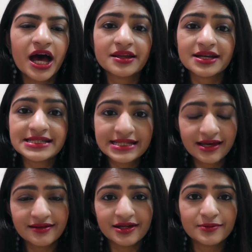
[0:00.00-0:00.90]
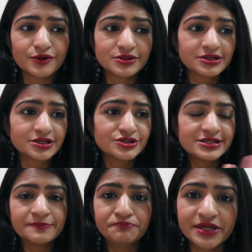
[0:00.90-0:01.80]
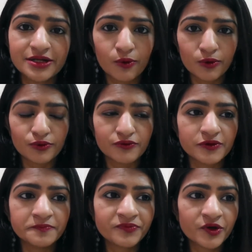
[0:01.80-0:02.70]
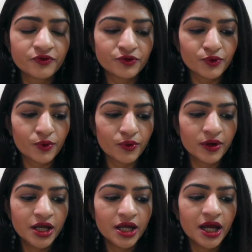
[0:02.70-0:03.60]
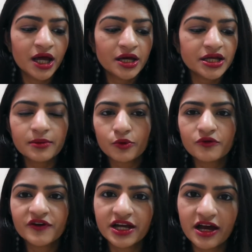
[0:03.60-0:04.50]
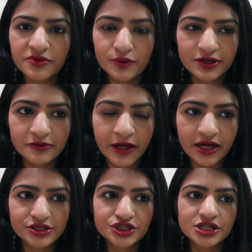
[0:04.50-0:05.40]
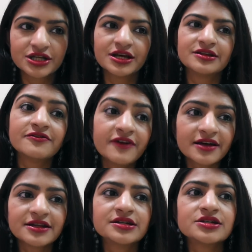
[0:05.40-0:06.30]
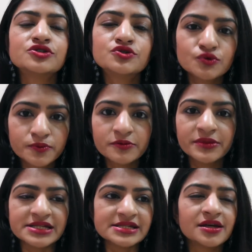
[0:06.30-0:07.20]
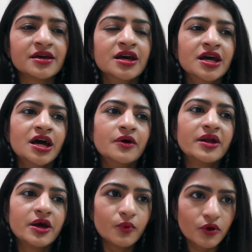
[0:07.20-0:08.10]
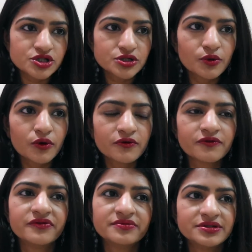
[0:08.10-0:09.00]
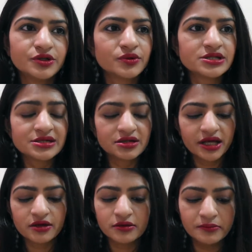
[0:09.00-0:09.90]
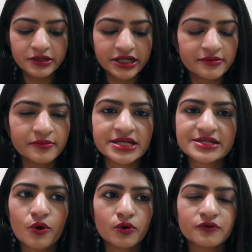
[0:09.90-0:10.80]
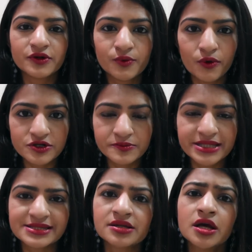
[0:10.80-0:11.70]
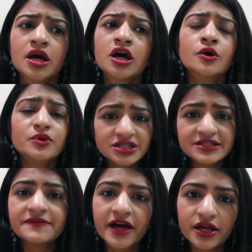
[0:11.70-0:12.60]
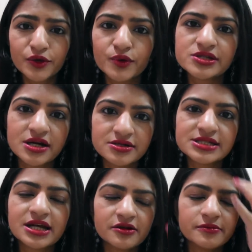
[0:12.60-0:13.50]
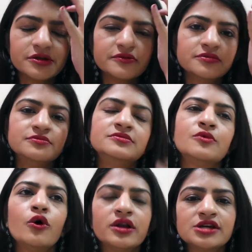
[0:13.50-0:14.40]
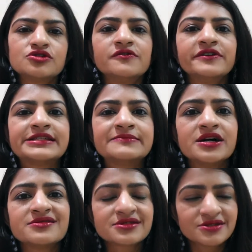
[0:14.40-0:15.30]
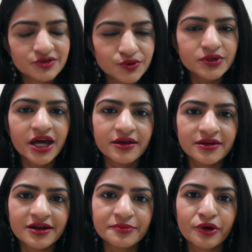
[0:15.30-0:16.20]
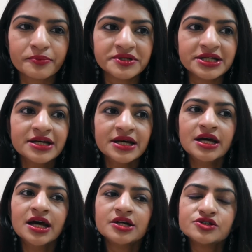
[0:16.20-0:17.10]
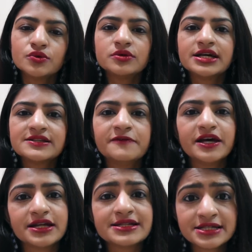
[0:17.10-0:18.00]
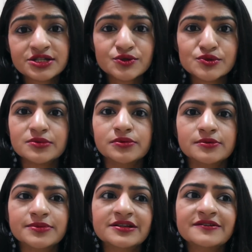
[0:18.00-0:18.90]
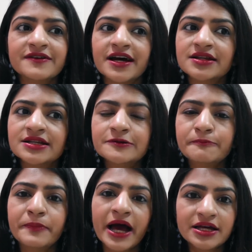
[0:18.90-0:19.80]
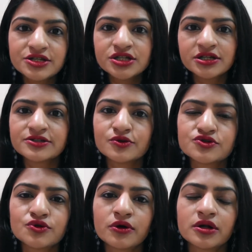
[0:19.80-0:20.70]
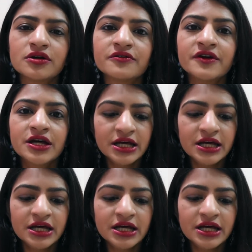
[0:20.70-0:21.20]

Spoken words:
and that's scary because it can just spill all over. So yeah, I'm not very happy with the packaging and the fact that it's super messy. When I wash it off, it's like a complete mess all the wash basin, which is fine, it's understandable. All natural face masks do carry that property. So that's fine, that's excusable. But the fact that the packaging is not strong enough,